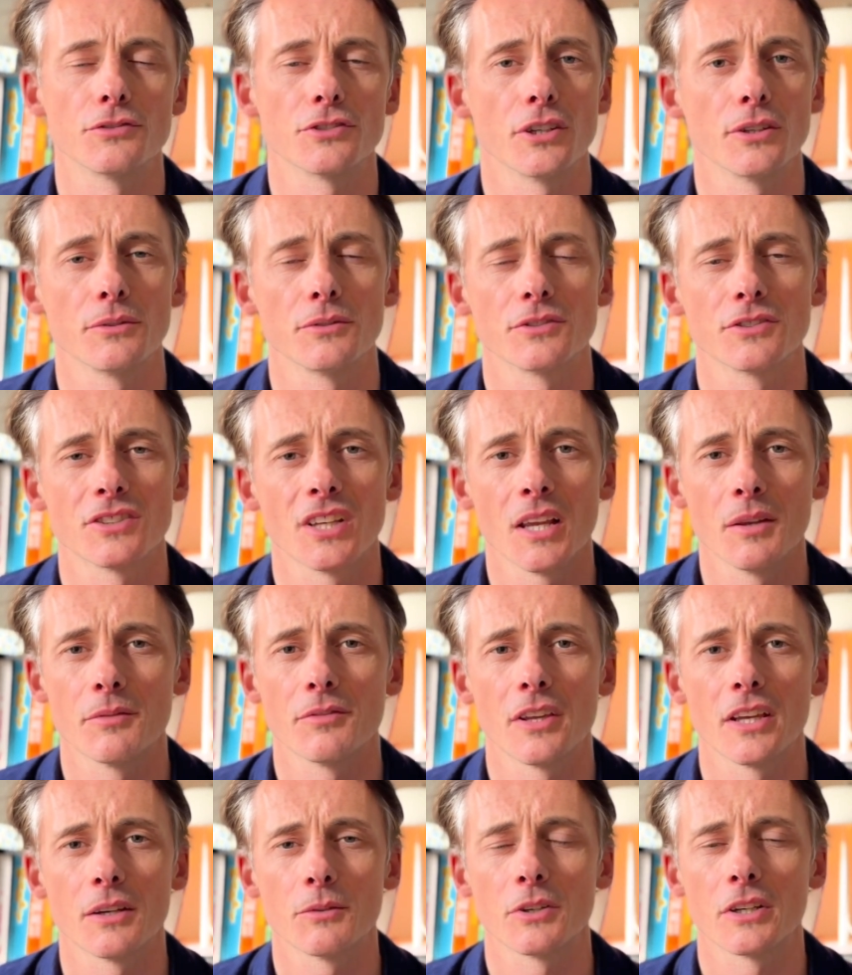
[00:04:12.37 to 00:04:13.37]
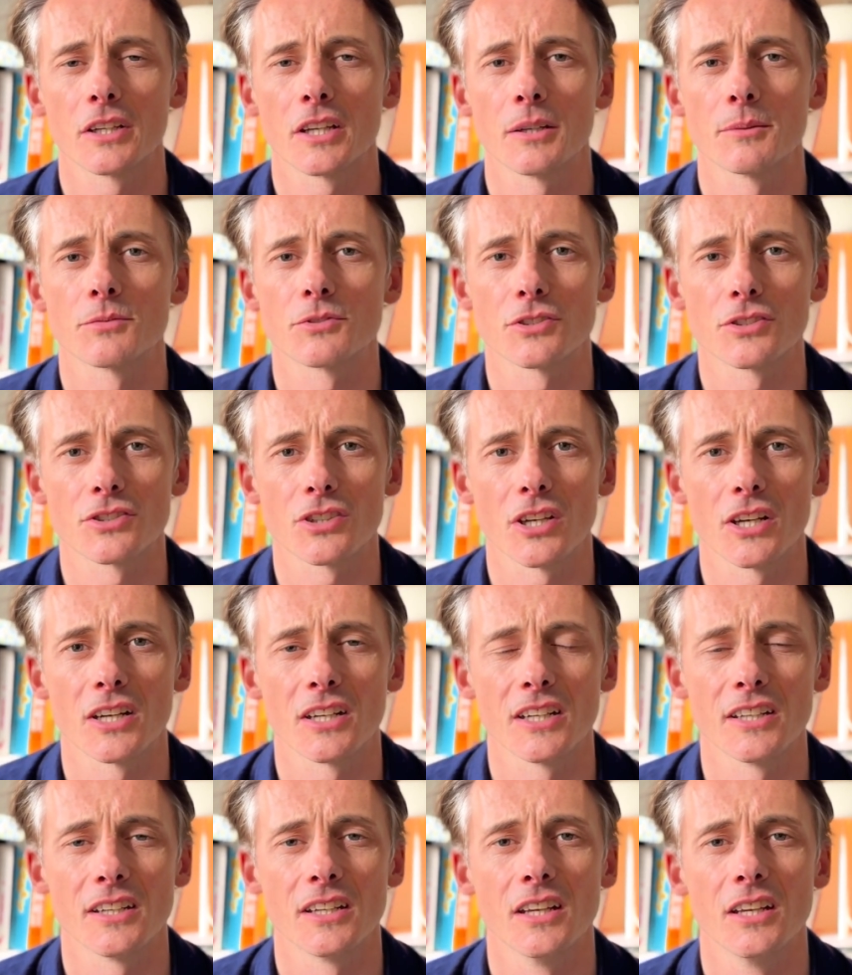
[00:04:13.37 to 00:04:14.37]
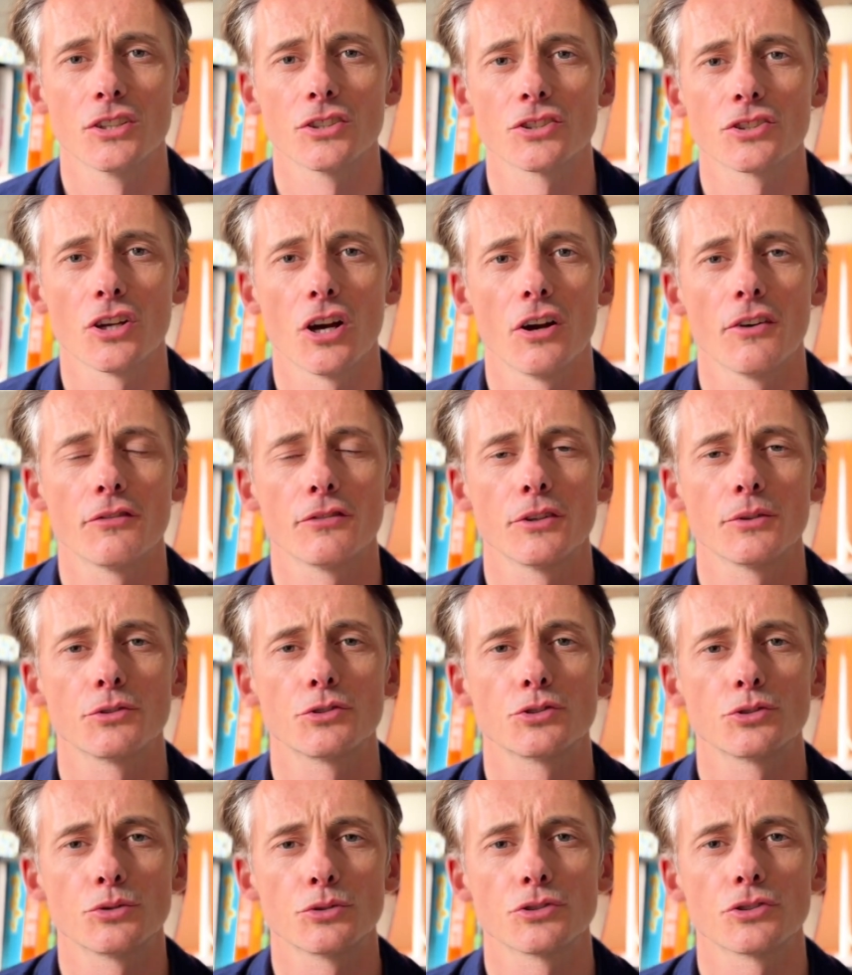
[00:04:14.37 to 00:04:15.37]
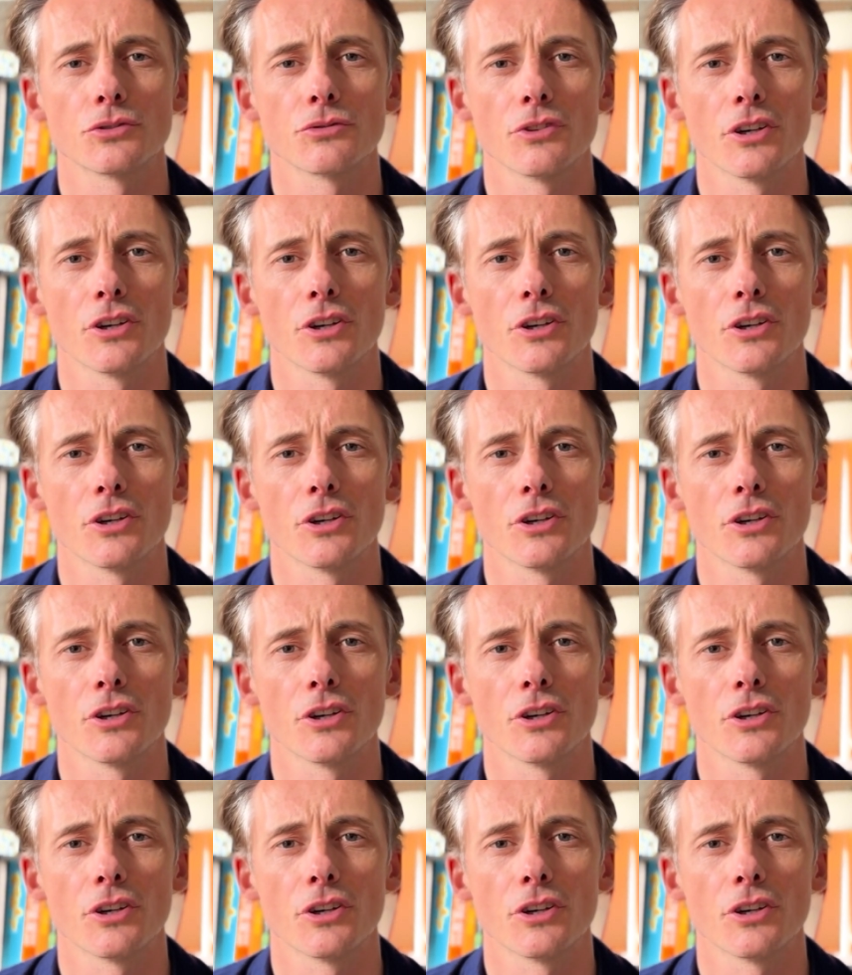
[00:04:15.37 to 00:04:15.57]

So same thing when it comes to cycling. Start off with those shorter